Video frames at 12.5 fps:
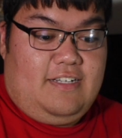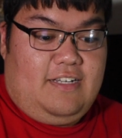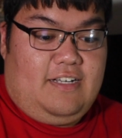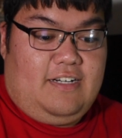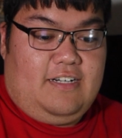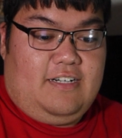
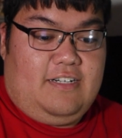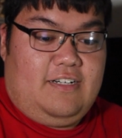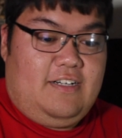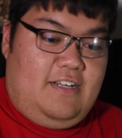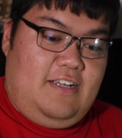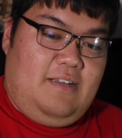our
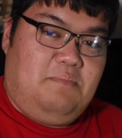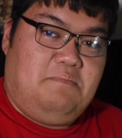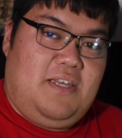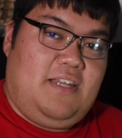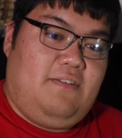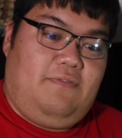
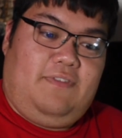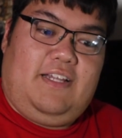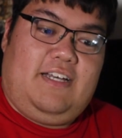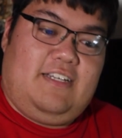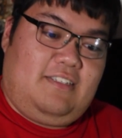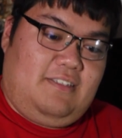
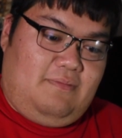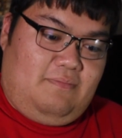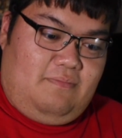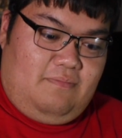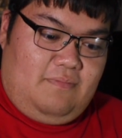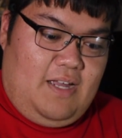mid-floss
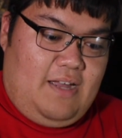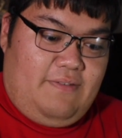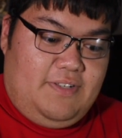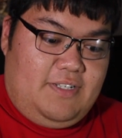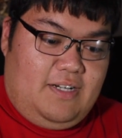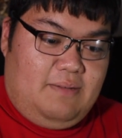
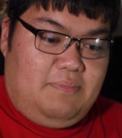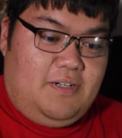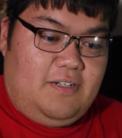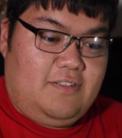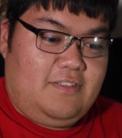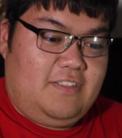avatar
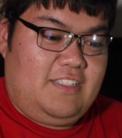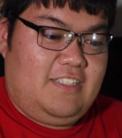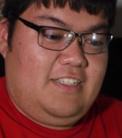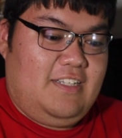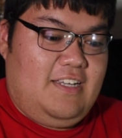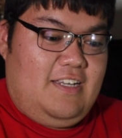
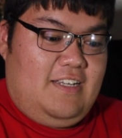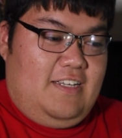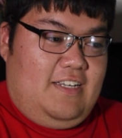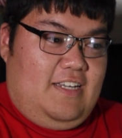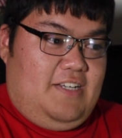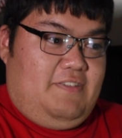pose.
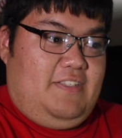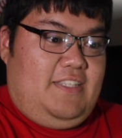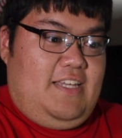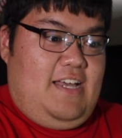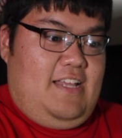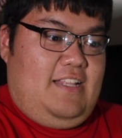And
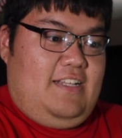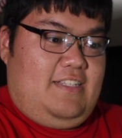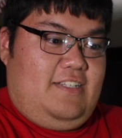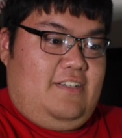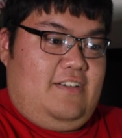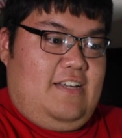with that,
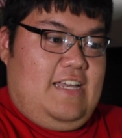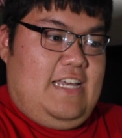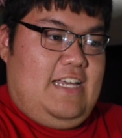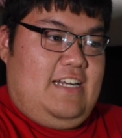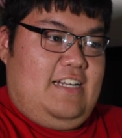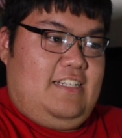let's go
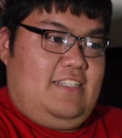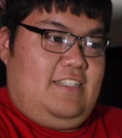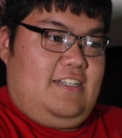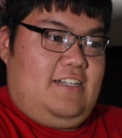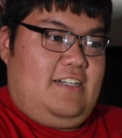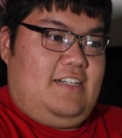ahead and
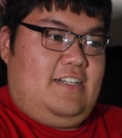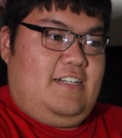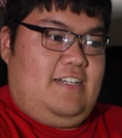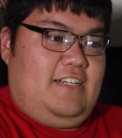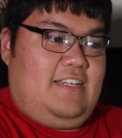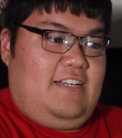start
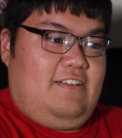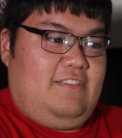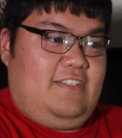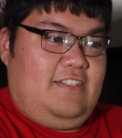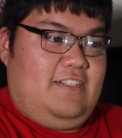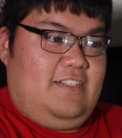our
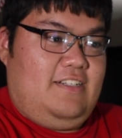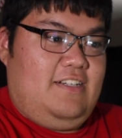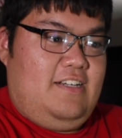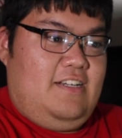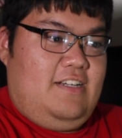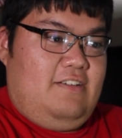encounter
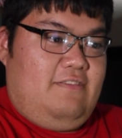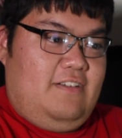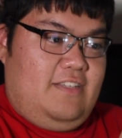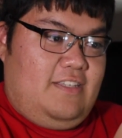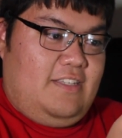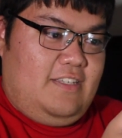
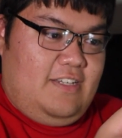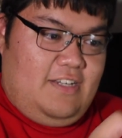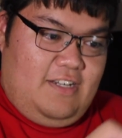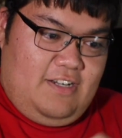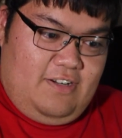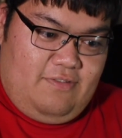with
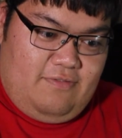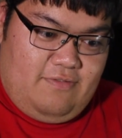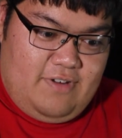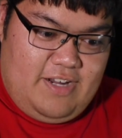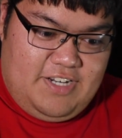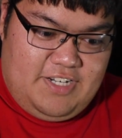
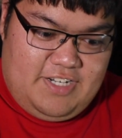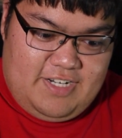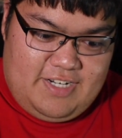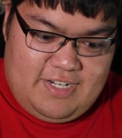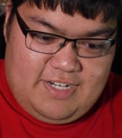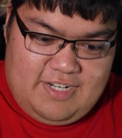
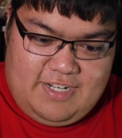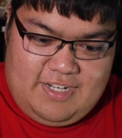Regigigas.